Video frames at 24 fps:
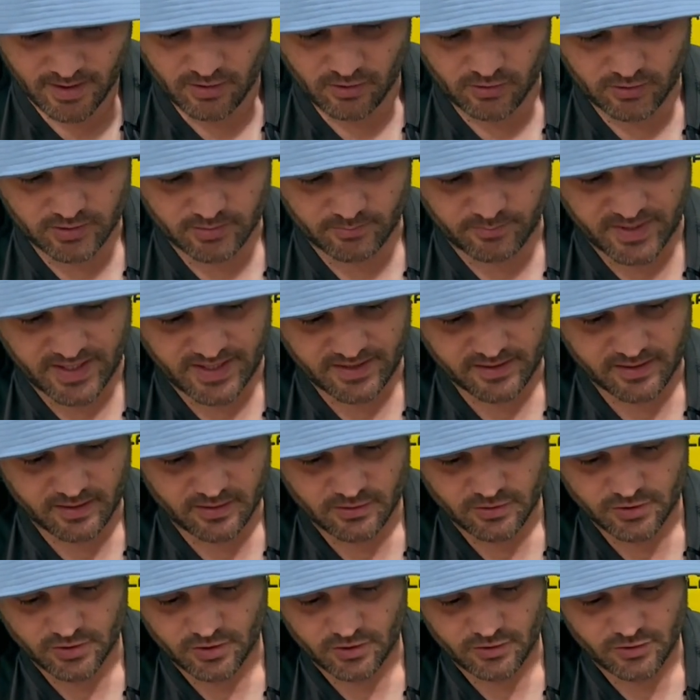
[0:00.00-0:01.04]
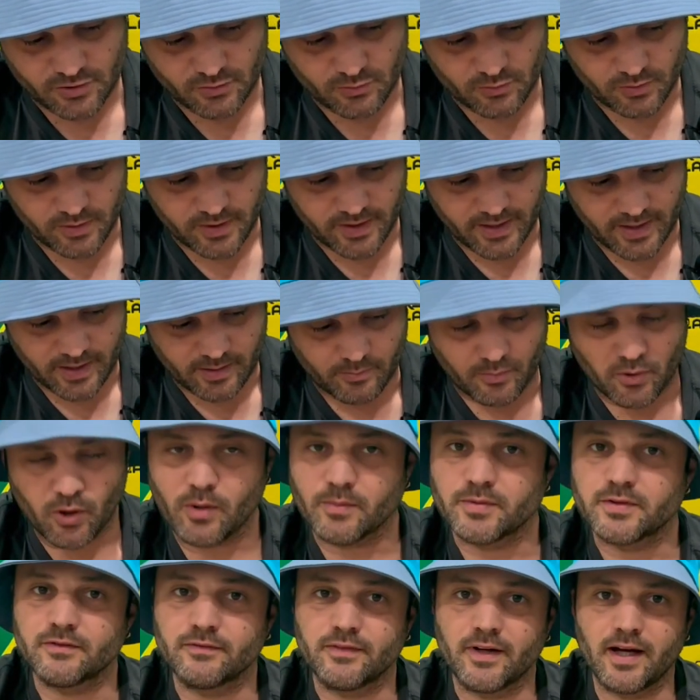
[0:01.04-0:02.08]
On the back shows you all the other
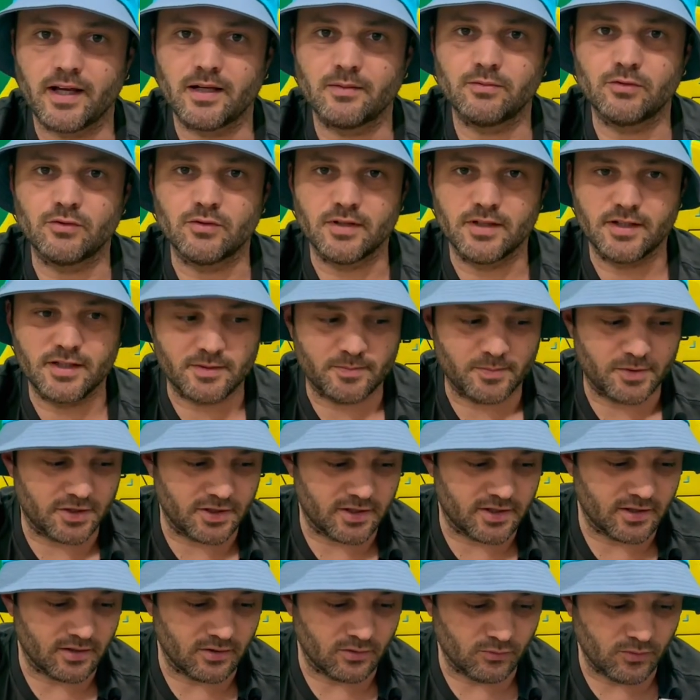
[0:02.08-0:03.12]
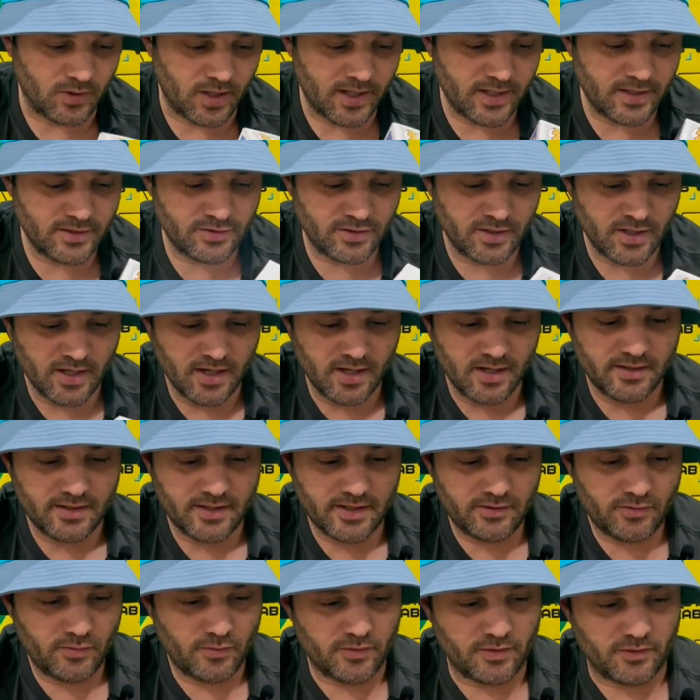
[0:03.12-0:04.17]
pops available in this particular range.
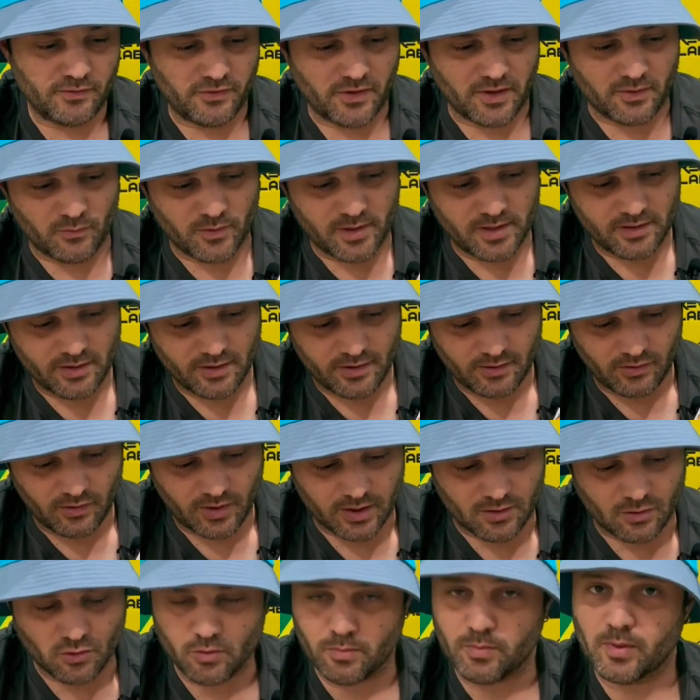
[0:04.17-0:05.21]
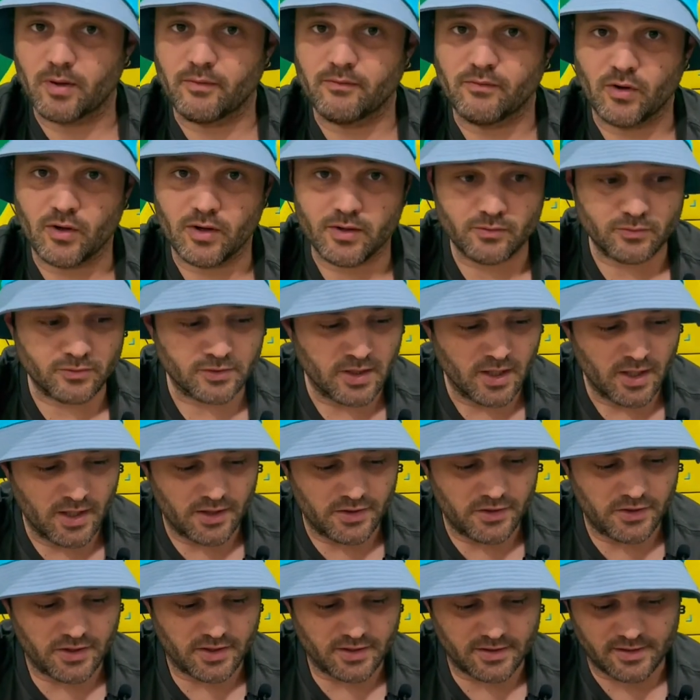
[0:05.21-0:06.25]
Then through the front window, like all Pop Vinyls,
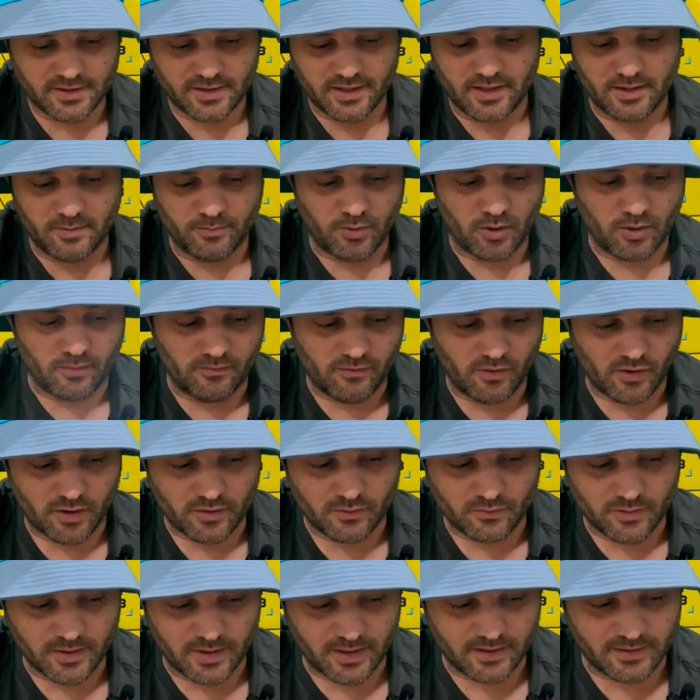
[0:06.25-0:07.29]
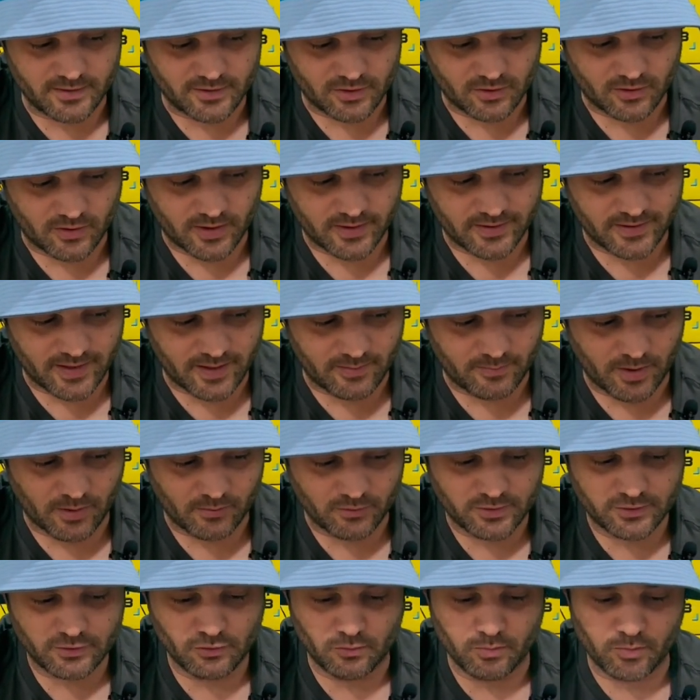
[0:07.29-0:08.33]
you can see the Pop Vinyl inside there, but we'll
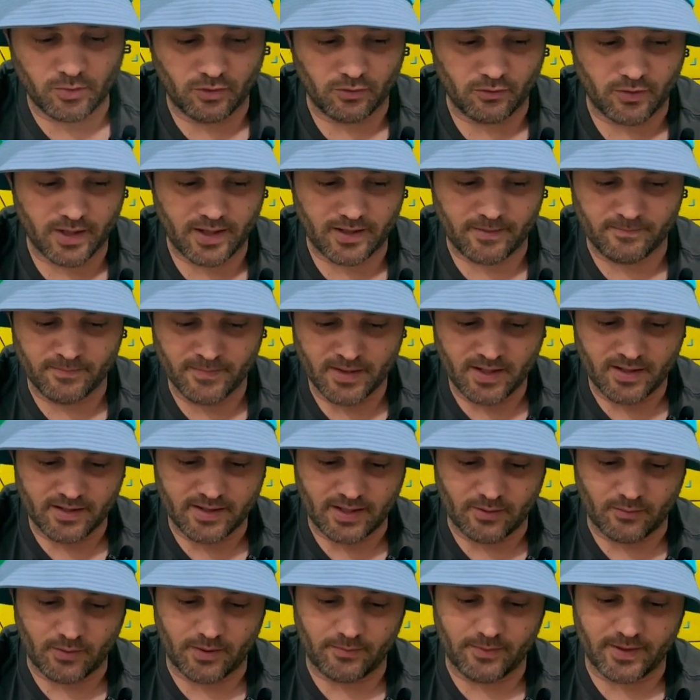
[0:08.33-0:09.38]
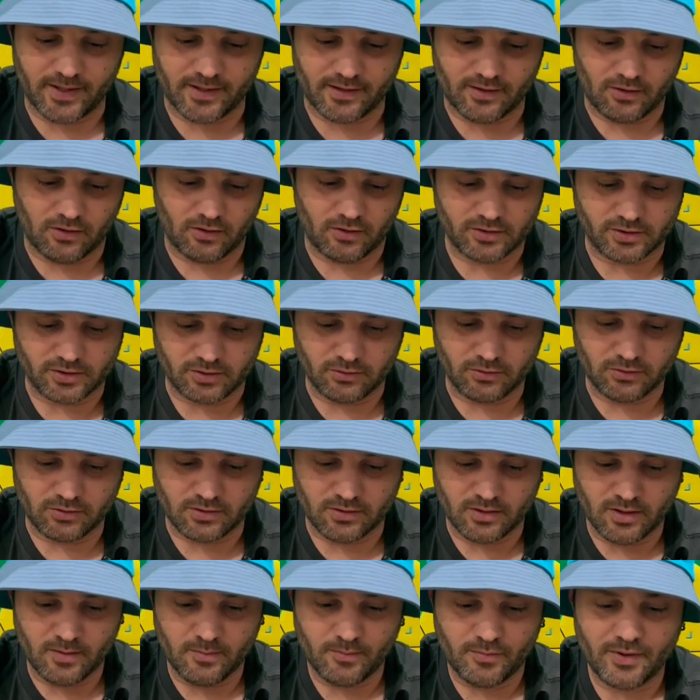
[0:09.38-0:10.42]
still pull her out, that way we get a closer look.
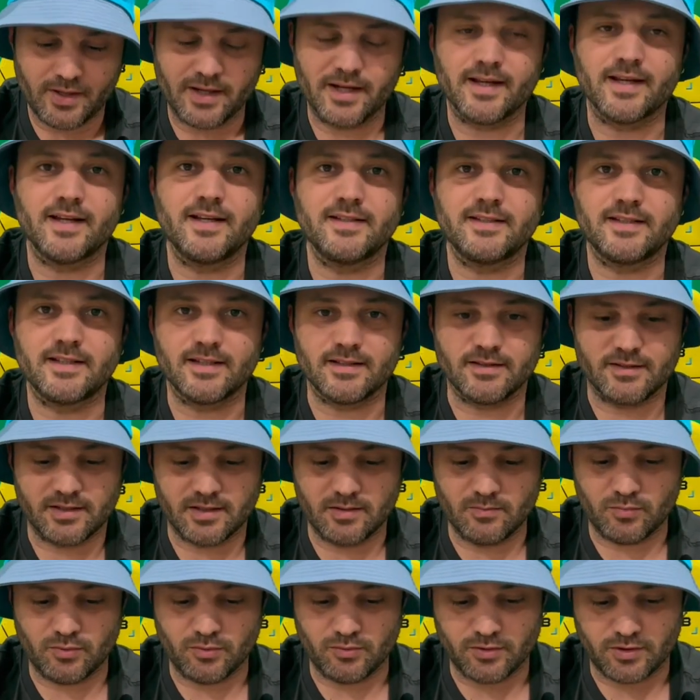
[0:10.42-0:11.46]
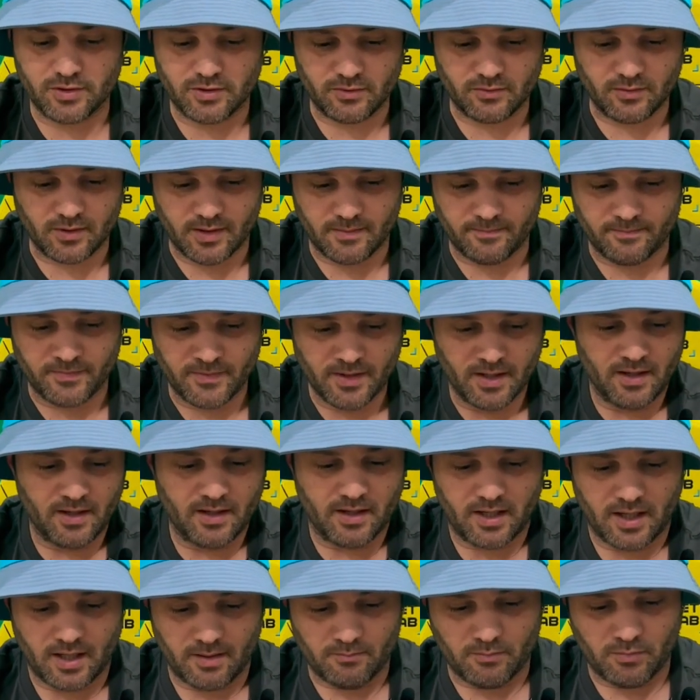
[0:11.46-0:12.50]
Pretty easy and simple to
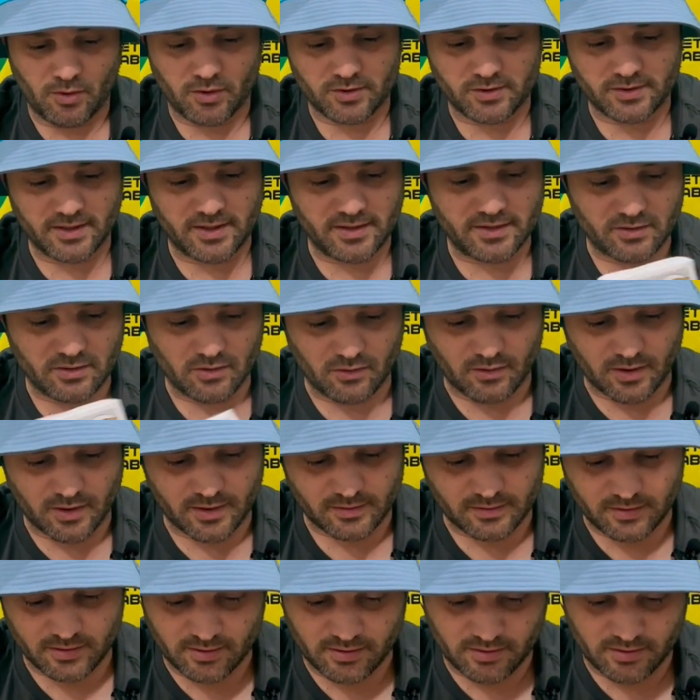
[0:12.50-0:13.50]
unbox these guys.